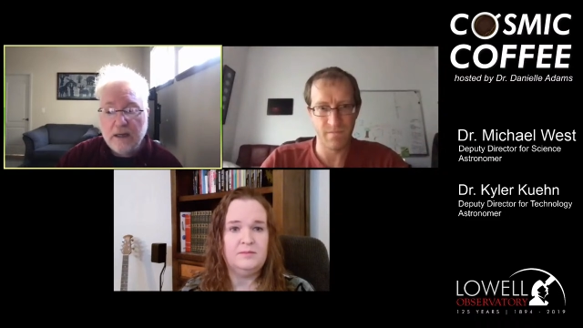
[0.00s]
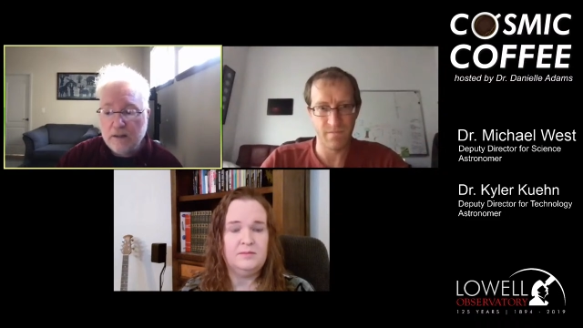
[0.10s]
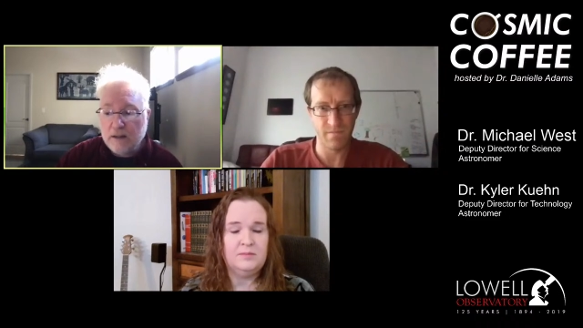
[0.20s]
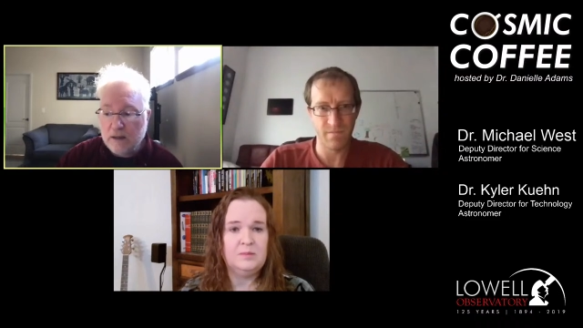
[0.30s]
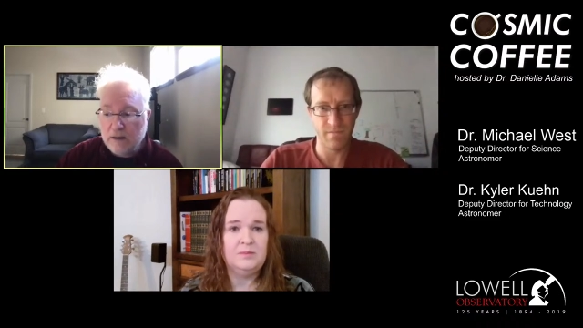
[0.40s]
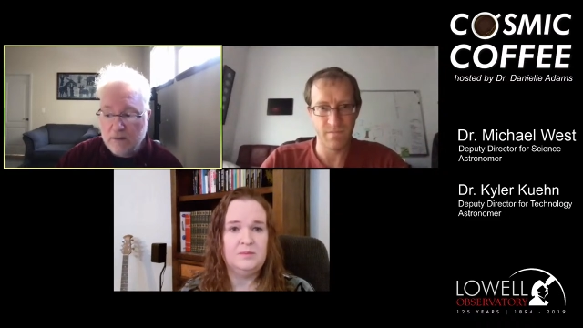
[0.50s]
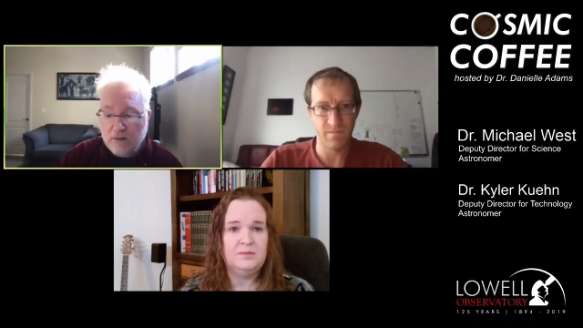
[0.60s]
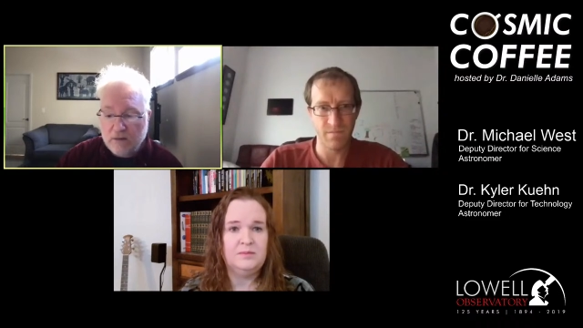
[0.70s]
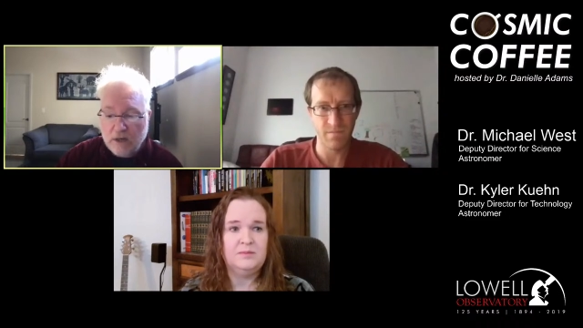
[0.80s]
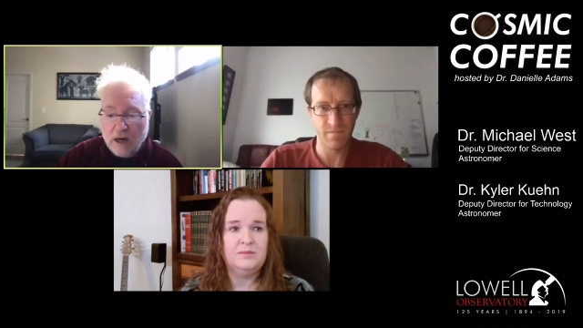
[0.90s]
Speaker 1: the
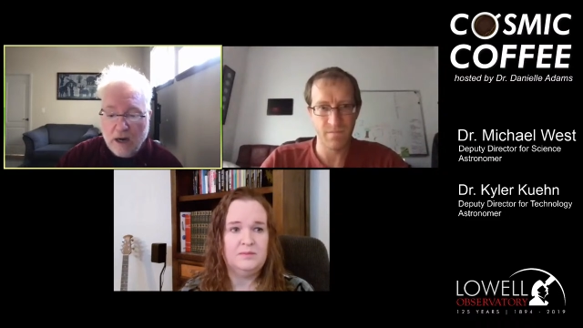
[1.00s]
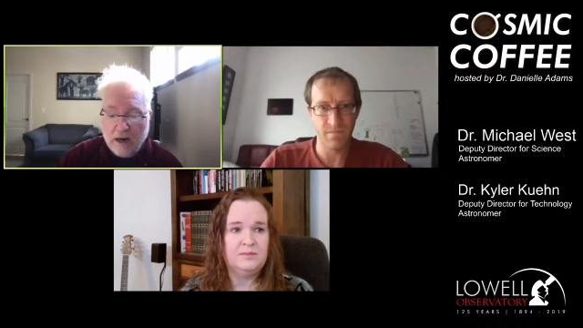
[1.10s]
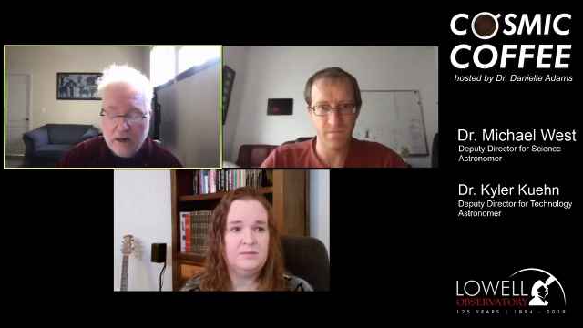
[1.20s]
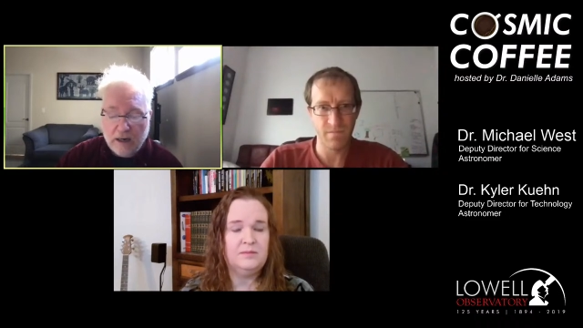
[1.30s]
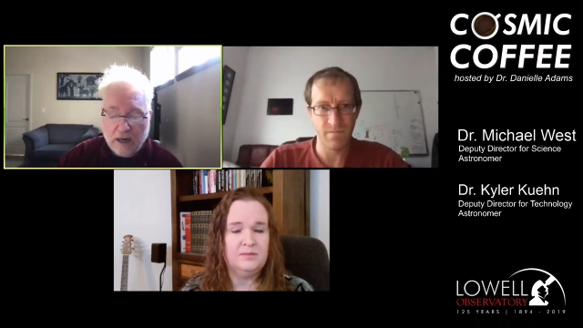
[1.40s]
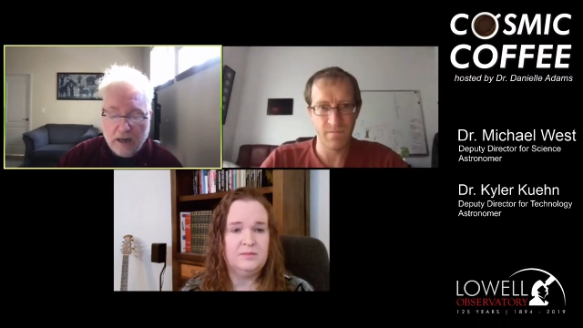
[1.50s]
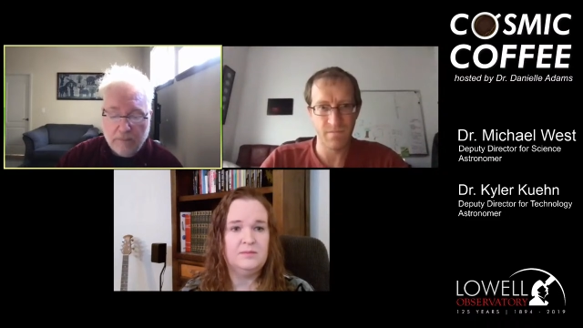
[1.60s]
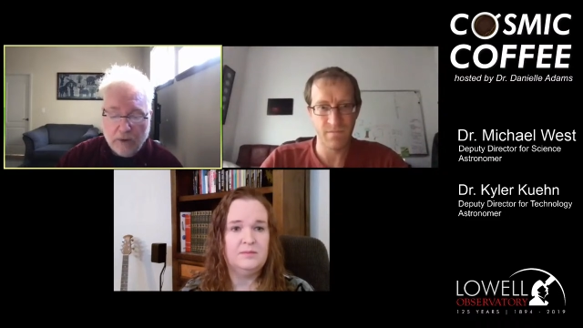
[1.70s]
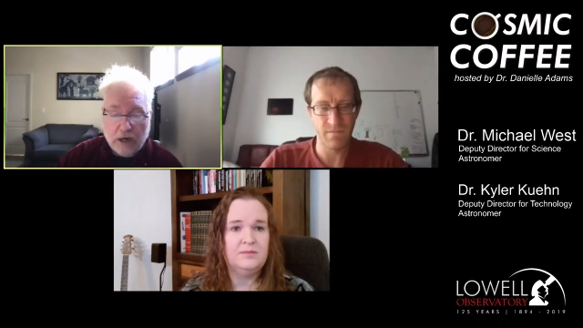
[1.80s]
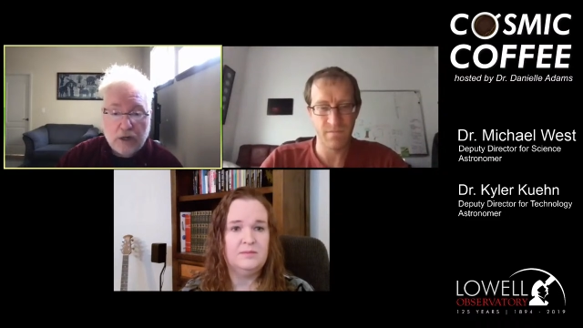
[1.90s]
star
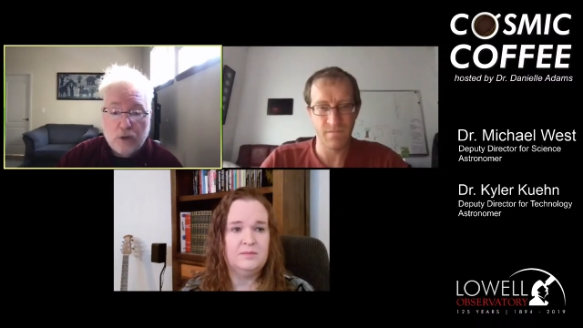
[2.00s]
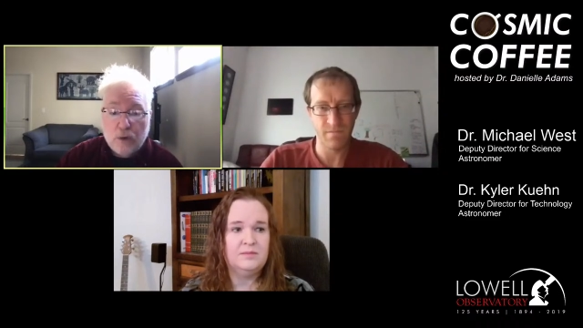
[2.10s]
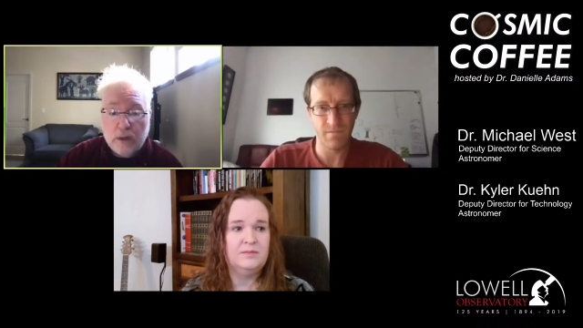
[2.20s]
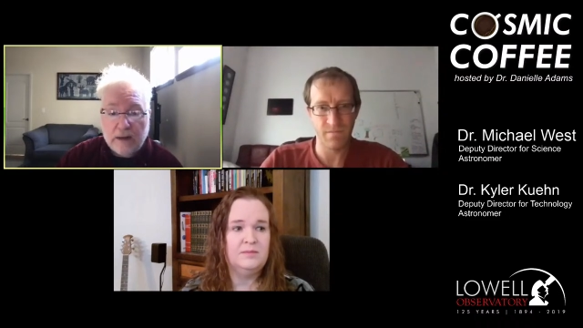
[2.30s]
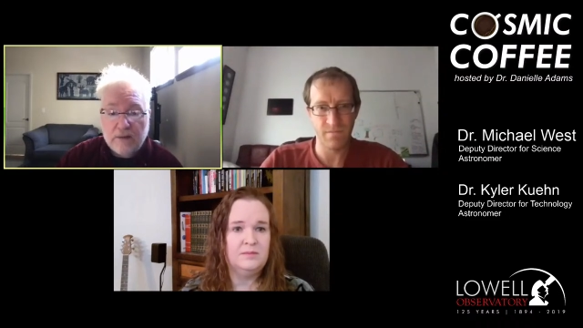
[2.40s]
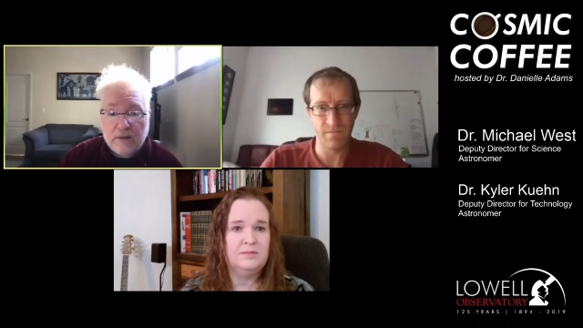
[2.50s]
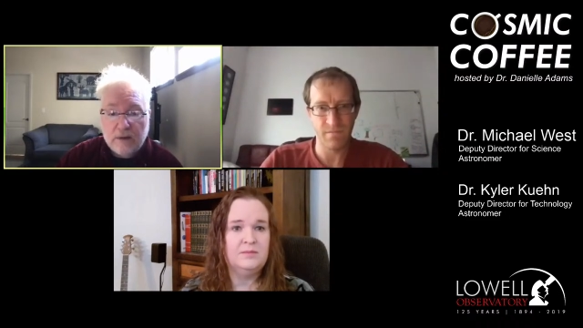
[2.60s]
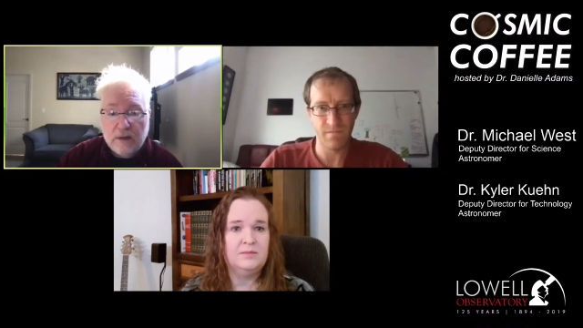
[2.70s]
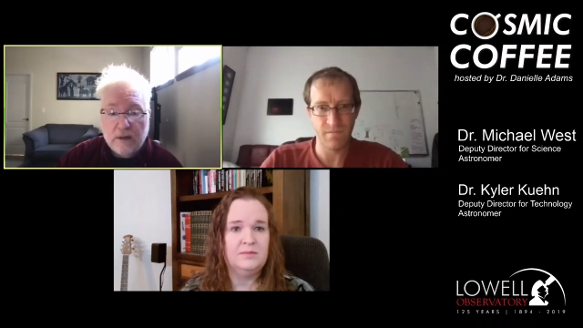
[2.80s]
Arcturus,